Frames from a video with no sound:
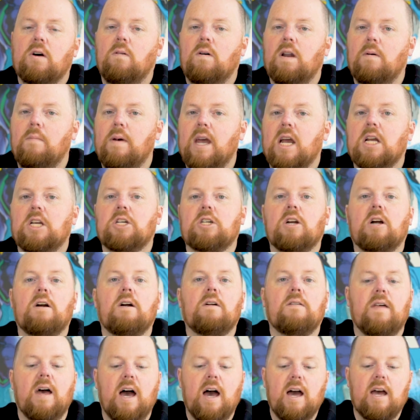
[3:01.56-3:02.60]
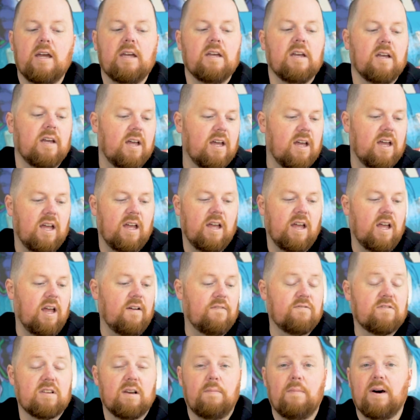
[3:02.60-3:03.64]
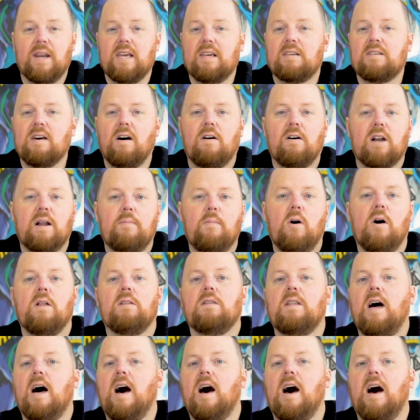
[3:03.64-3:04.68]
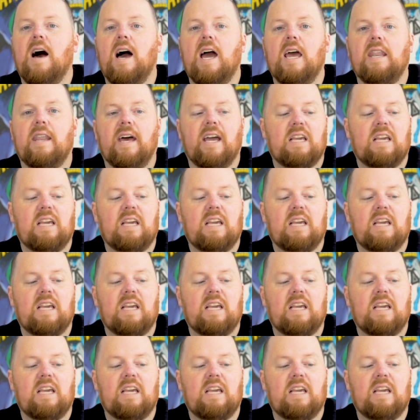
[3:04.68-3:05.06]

to want to make sure that if somebody's selling them online,